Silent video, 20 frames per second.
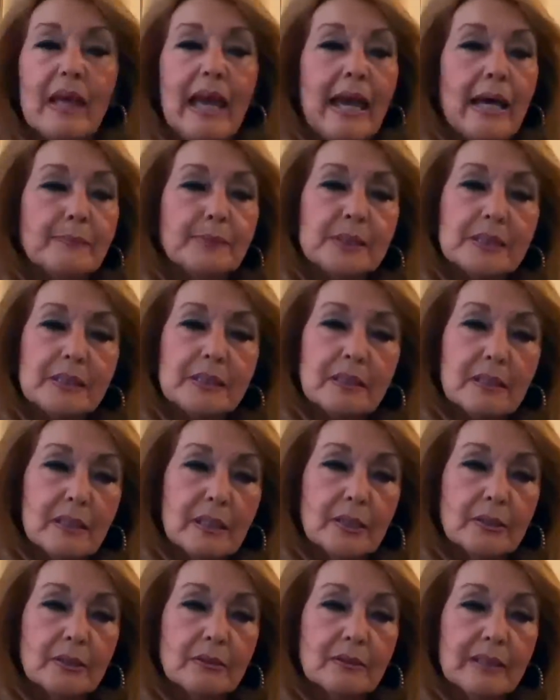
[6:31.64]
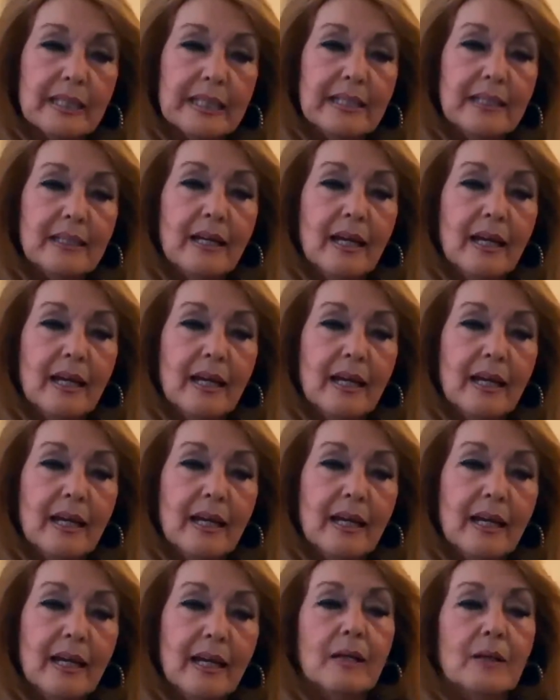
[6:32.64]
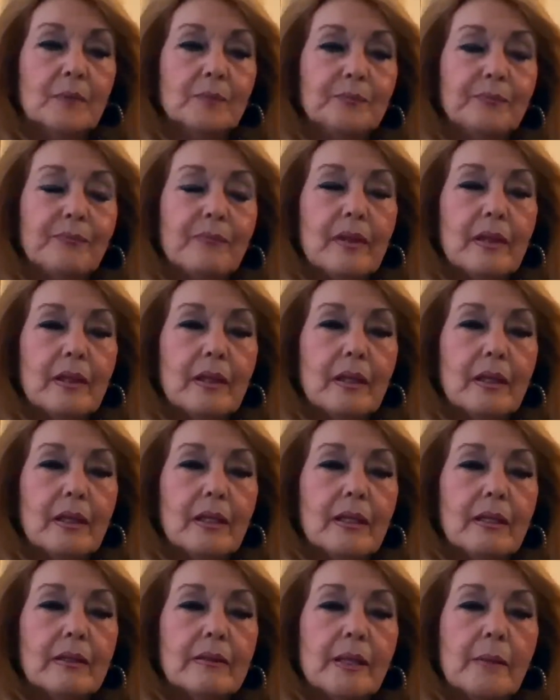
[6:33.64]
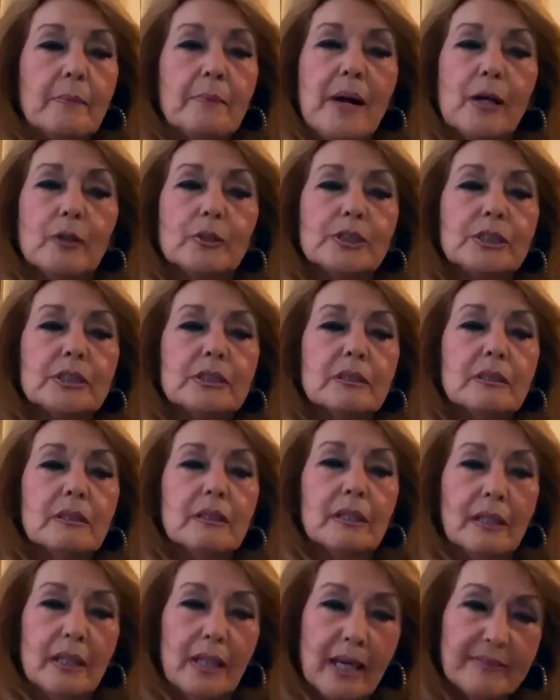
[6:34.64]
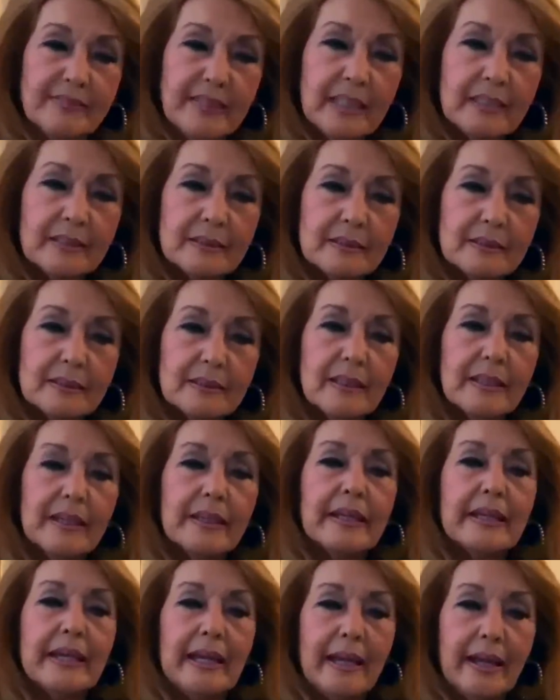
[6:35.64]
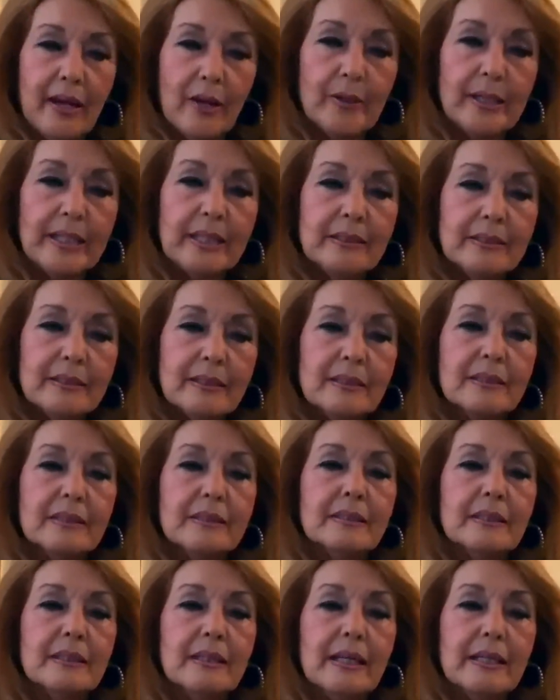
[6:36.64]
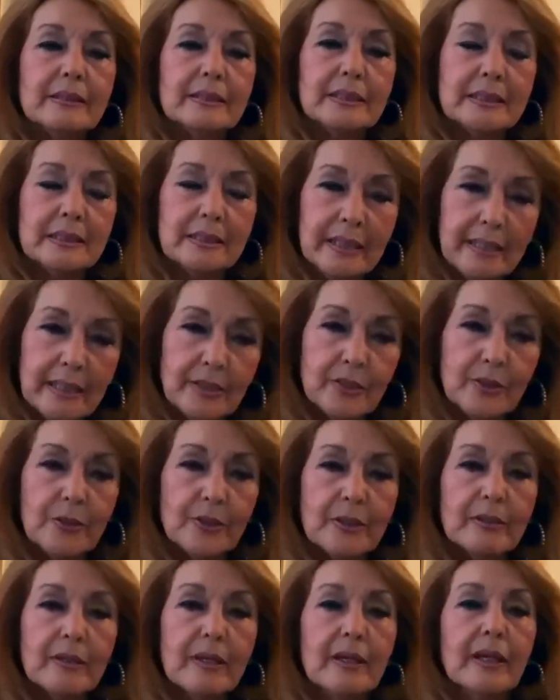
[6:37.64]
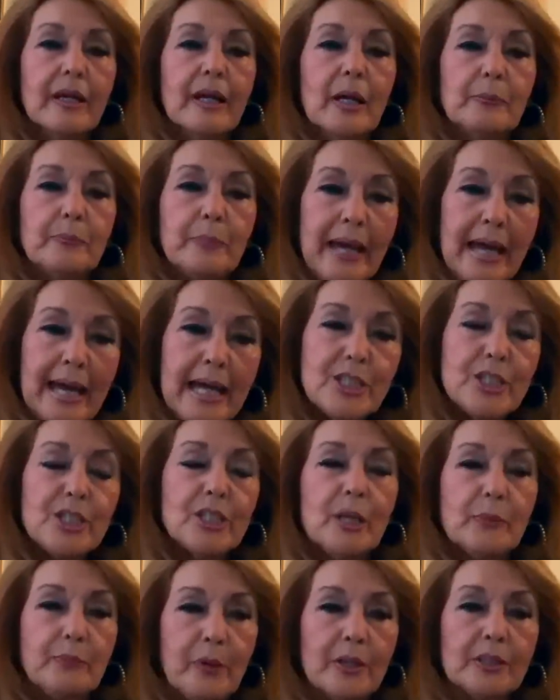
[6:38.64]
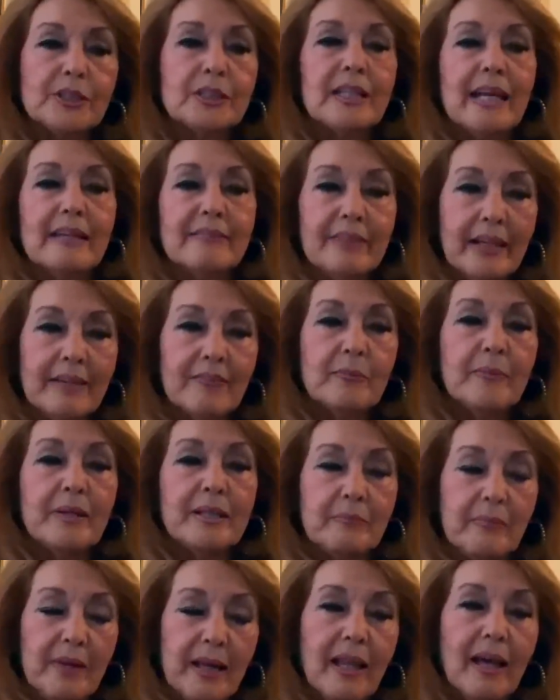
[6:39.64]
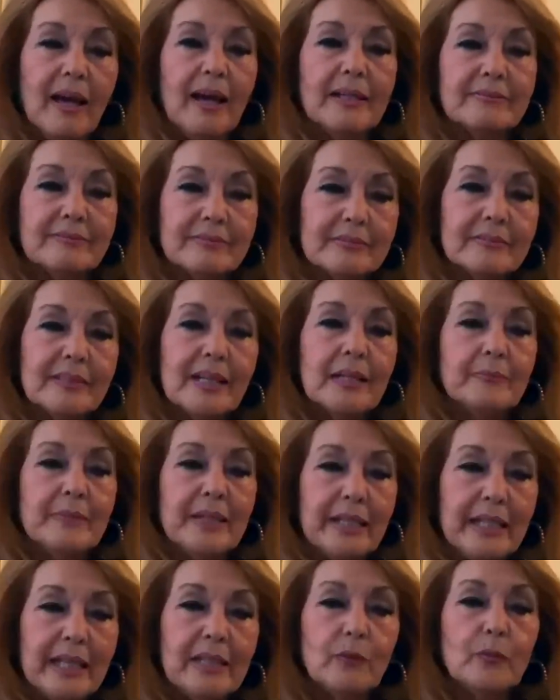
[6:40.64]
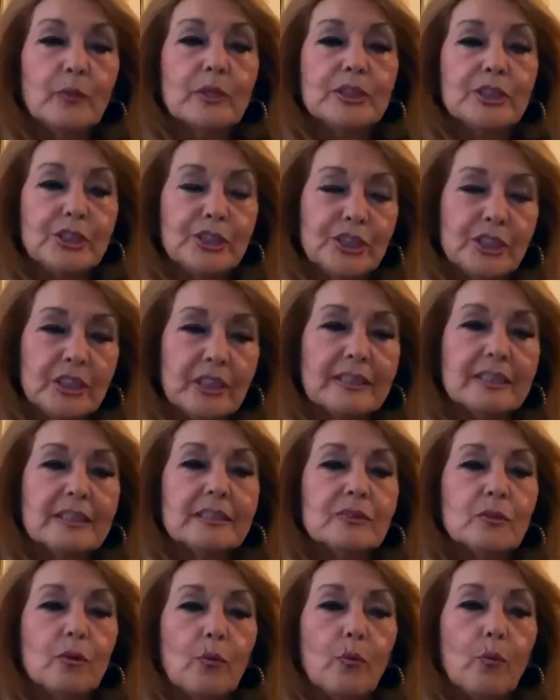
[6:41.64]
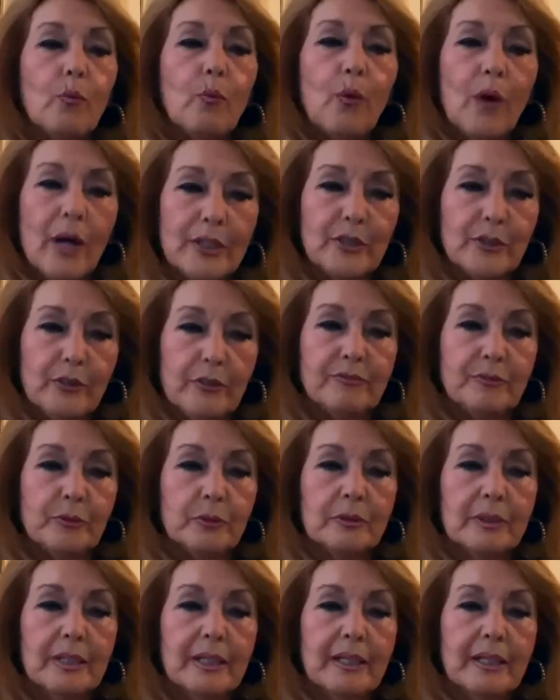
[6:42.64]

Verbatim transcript: absolutely the most loving, caring, tender, passionate person I've ever met in my life. I mean, he was just wonderful.